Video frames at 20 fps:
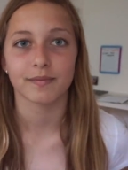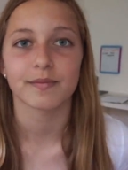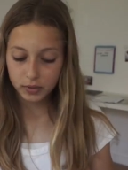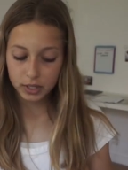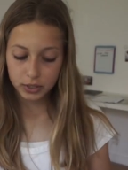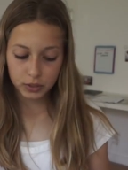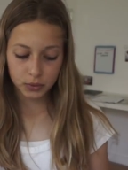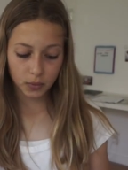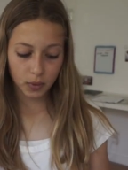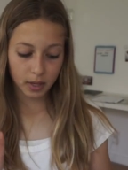
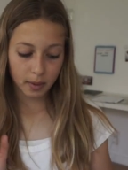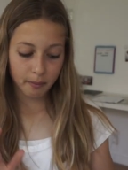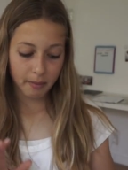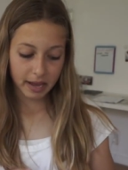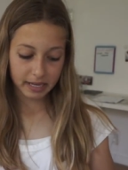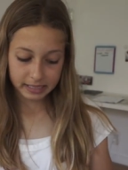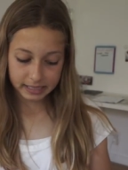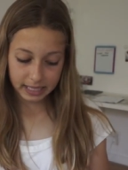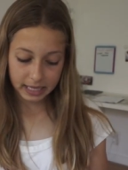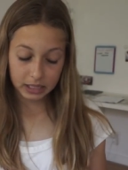This is what a
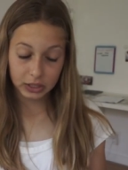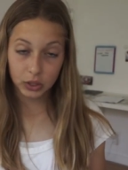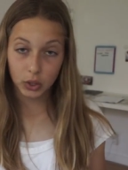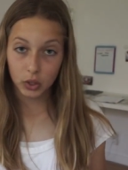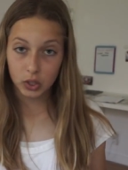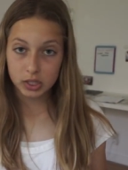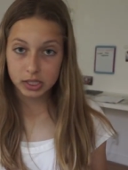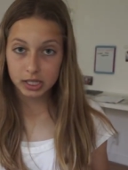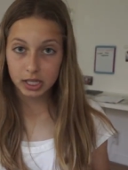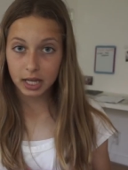mess kit
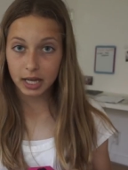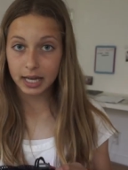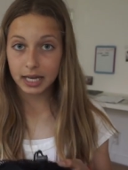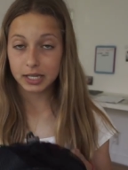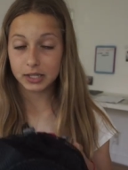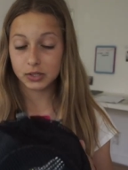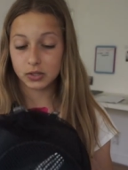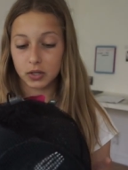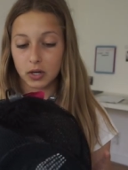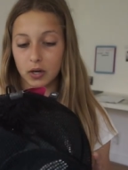looks
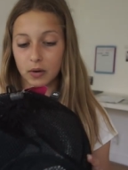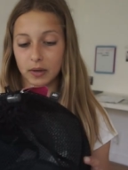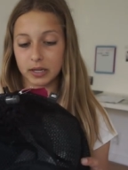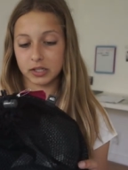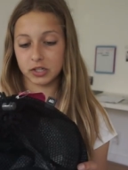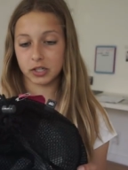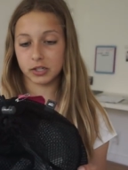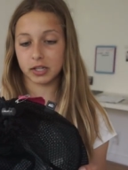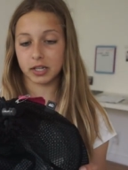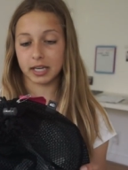like, so
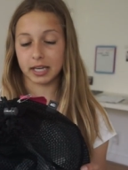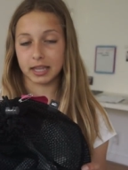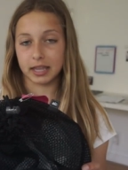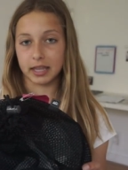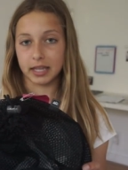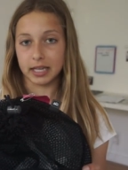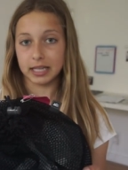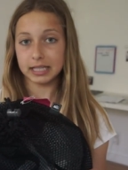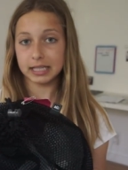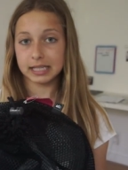it's just like
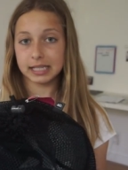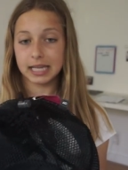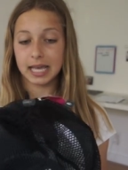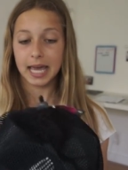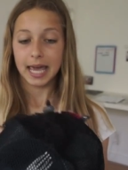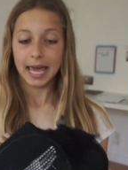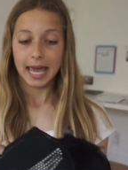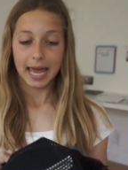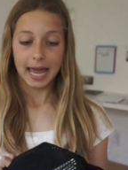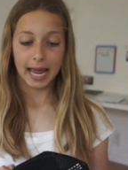this,
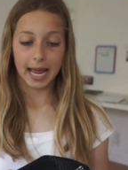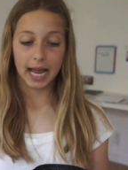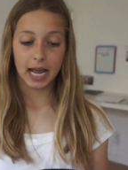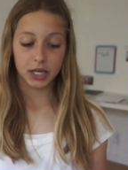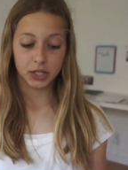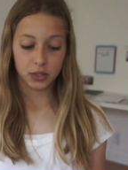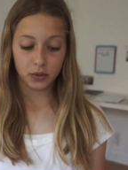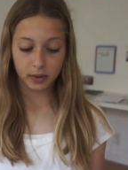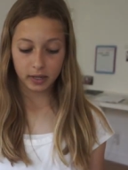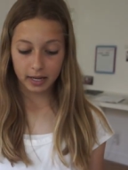
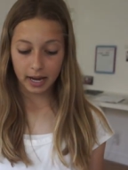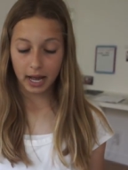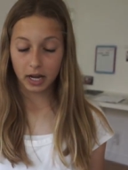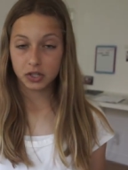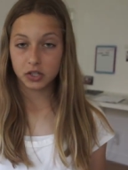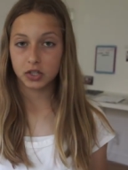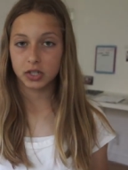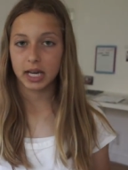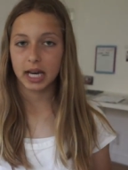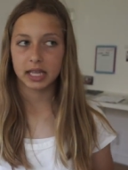and you can
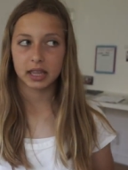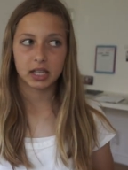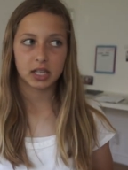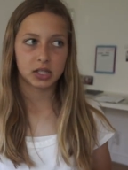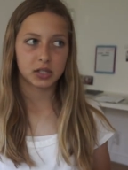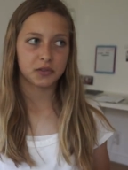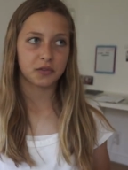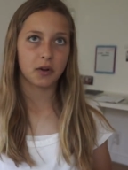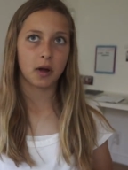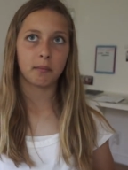actually get
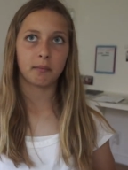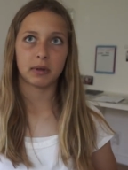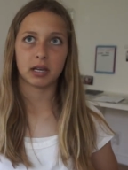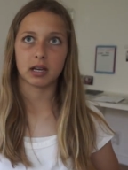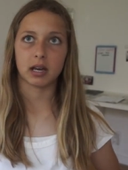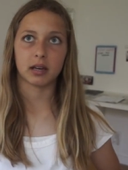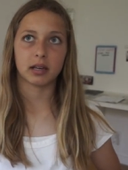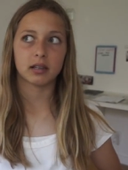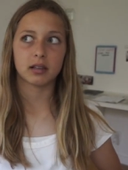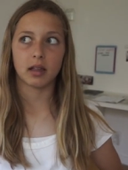this from
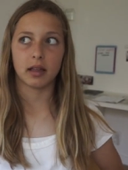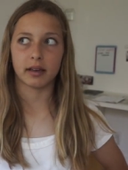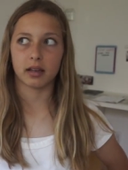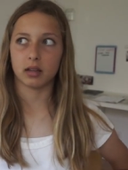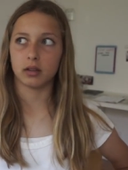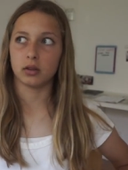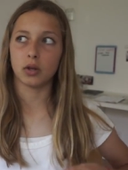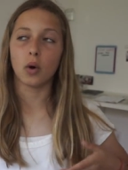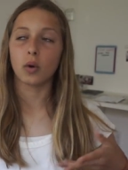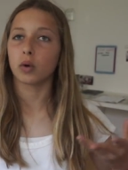like a
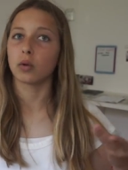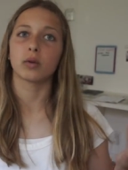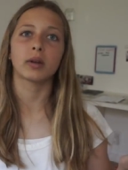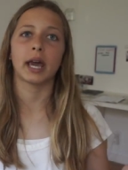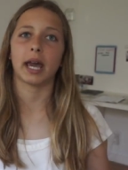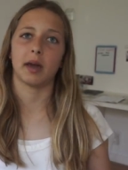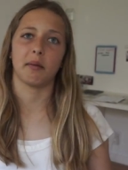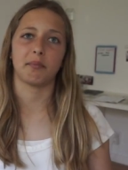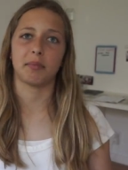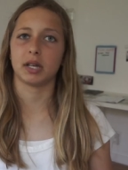local
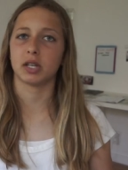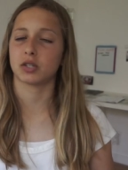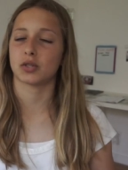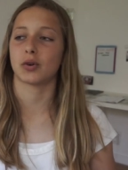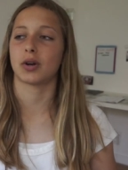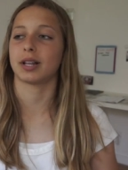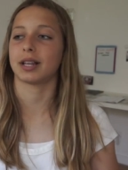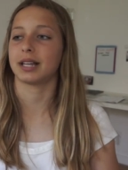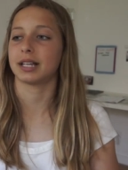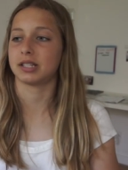camping
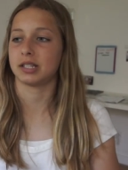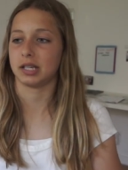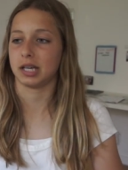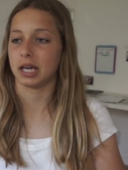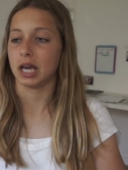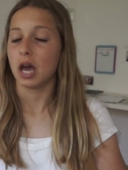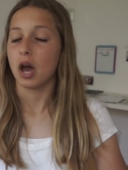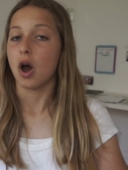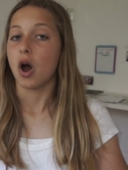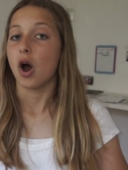store, let's
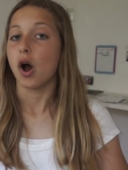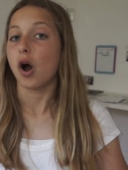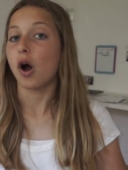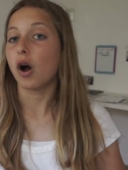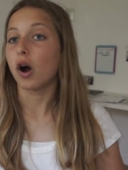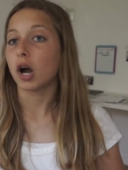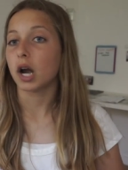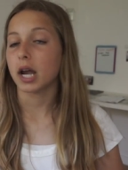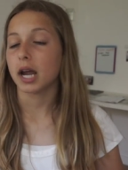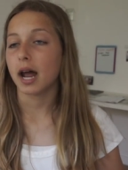say
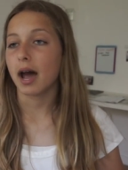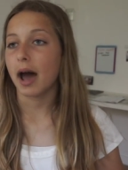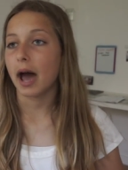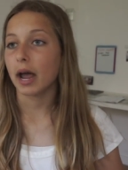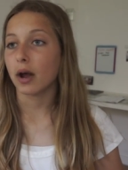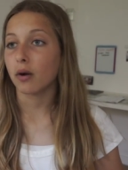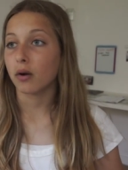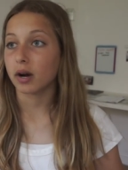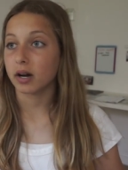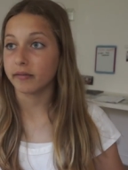
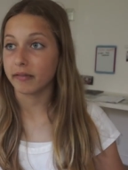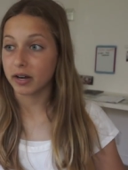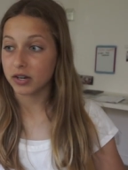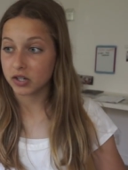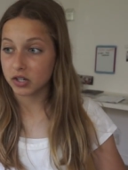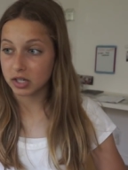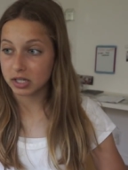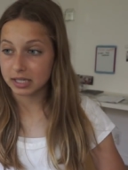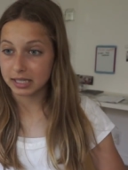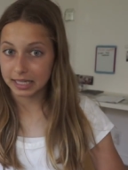REI or
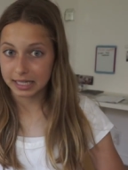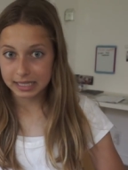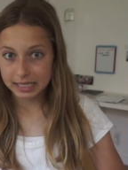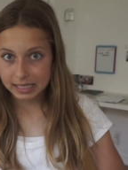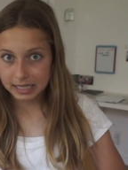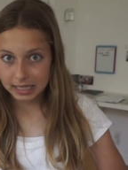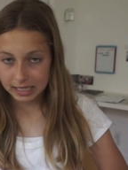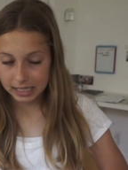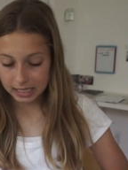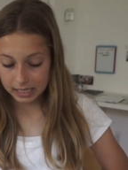Adventure
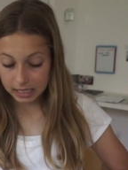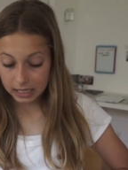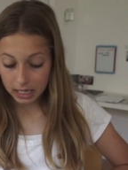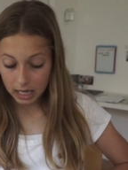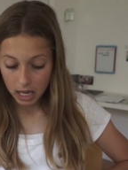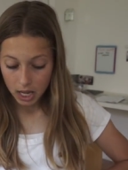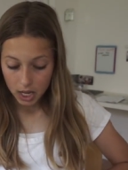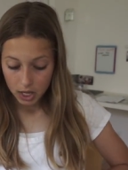16.